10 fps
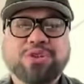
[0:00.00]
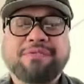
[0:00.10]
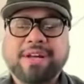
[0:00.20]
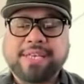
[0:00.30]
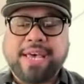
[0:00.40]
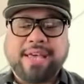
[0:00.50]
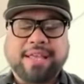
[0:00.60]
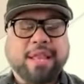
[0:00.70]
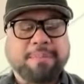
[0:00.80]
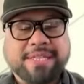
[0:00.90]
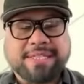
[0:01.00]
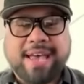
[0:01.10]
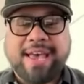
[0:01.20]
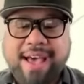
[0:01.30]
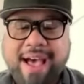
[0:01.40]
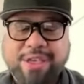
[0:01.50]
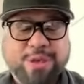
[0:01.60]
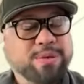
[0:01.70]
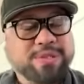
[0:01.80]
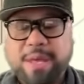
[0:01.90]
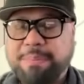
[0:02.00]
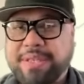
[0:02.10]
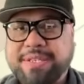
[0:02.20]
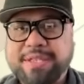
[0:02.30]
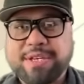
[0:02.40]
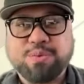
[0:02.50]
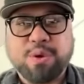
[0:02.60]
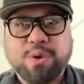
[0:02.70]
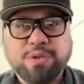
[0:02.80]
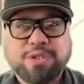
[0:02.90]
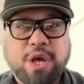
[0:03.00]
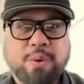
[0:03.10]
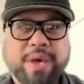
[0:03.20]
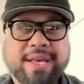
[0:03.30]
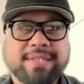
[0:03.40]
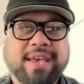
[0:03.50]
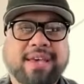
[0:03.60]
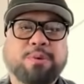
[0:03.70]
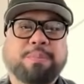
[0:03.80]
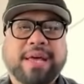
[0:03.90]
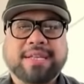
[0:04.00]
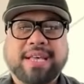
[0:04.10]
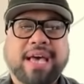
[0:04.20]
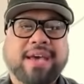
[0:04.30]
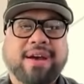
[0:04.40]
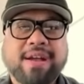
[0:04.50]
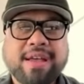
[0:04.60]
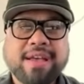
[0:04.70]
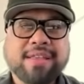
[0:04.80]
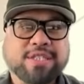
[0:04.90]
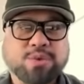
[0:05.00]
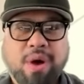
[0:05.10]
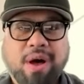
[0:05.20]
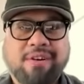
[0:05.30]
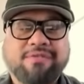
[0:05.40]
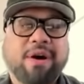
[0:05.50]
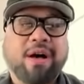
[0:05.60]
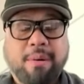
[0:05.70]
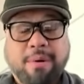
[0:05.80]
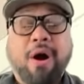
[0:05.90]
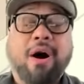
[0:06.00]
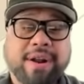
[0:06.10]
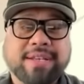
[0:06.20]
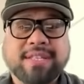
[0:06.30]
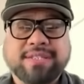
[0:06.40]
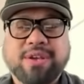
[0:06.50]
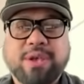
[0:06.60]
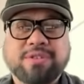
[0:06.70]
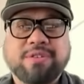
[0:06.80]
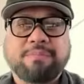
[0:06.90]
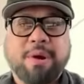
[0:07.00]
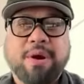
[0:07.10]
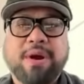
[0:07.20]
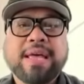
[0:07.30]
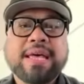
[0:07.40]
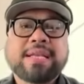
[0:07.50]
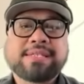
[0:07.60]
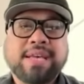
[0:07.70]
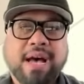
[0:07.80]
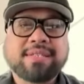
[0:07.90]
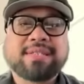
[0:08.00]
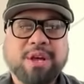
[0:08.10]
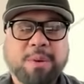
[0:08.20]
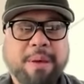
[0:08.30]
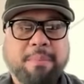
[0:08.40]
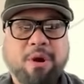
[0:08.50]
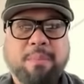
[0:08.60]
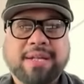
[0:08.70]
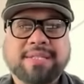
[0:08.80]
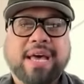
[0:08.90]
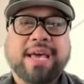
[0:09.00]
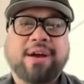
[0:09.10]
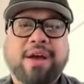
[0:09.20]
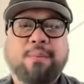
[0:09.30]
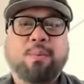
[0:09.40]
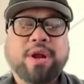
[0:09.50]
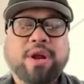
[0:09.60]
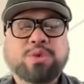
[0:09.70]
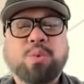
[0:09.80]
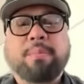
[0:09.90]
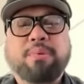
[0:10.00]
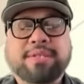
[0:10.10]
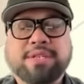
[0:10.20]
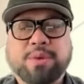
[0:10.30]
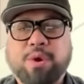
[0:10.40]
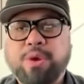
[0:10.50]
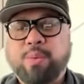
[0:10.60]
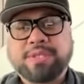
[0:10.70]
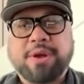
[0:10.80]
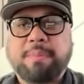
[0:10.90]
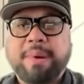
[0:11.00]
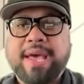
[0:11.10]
Trevante, let me say, uh, you slip into this role so easily. You play Zaire, the suave uh, artist that's accused of murder. Tell us a little bit more about Zaire, and what did you want to bring to the role that wasn't on the